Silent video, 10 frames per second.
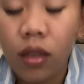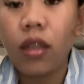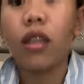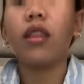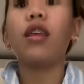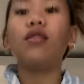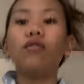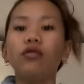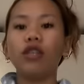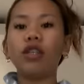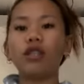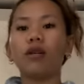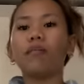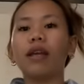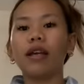And then, yung jeans ko
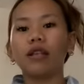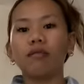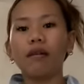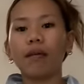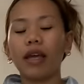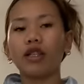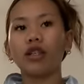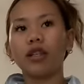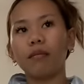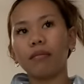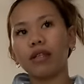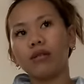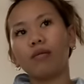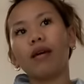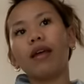pala is from H&M as
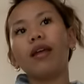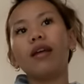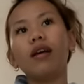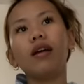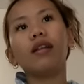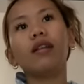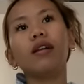well.